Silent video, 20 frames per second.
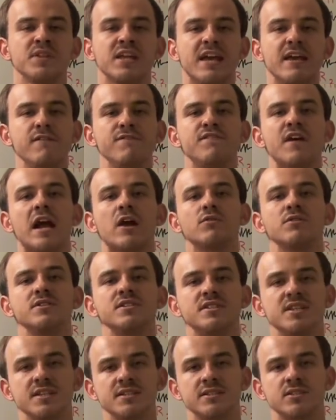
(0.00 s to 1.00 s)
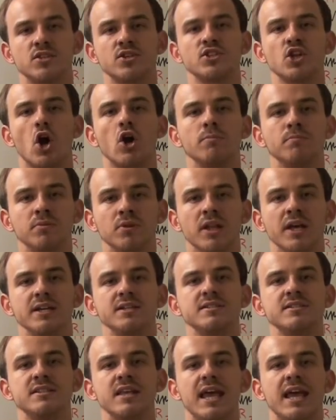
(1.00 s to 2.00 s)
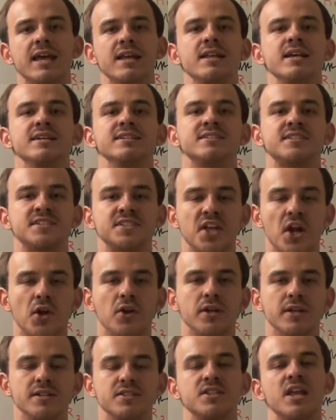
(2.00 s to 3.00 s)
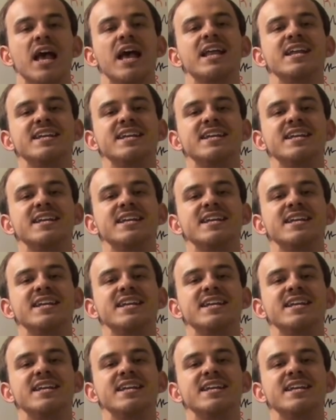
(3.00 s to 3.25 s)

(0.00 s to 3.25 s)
if our resistors are placed in series.